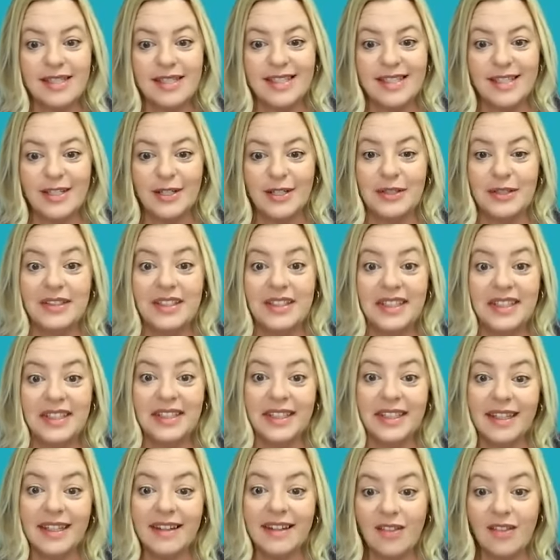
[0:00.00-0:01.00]
still
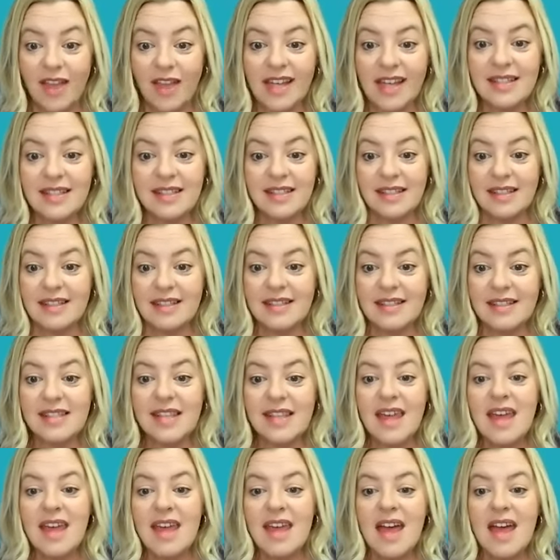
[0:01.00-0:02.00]
didn't get a license
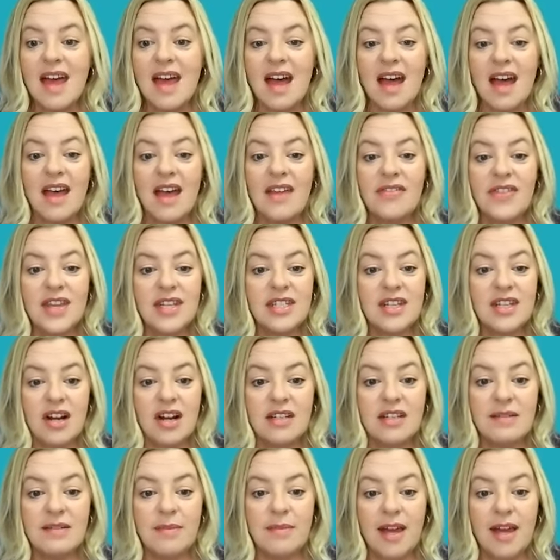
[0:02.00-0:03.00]
uh, they
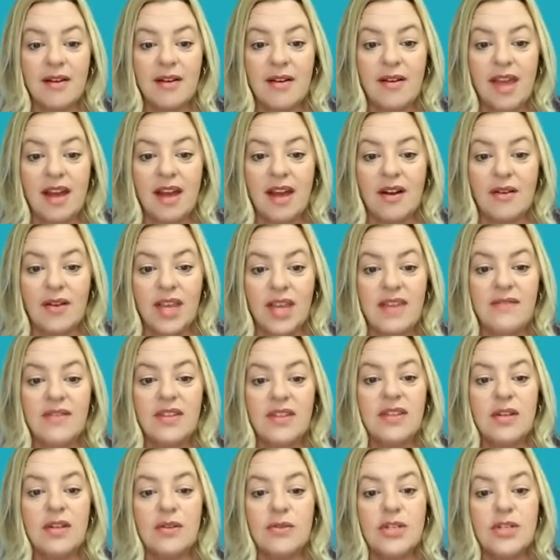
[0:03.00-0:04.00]
talked about how
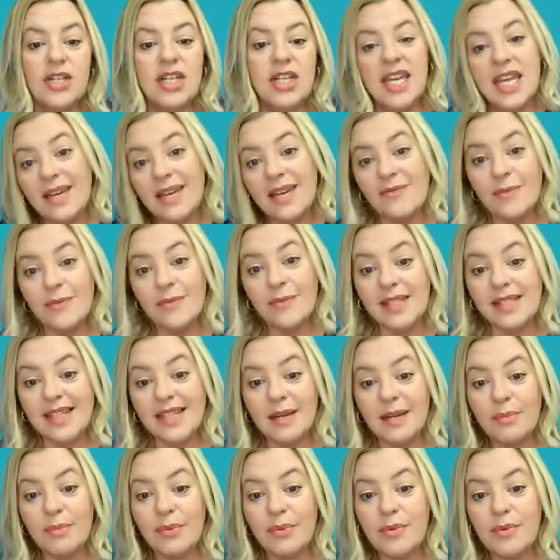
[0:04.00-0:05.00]
even though she came from the
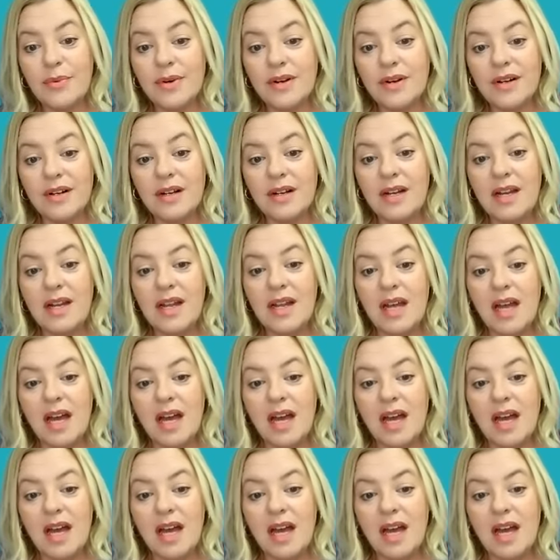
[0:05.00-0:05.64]
state board,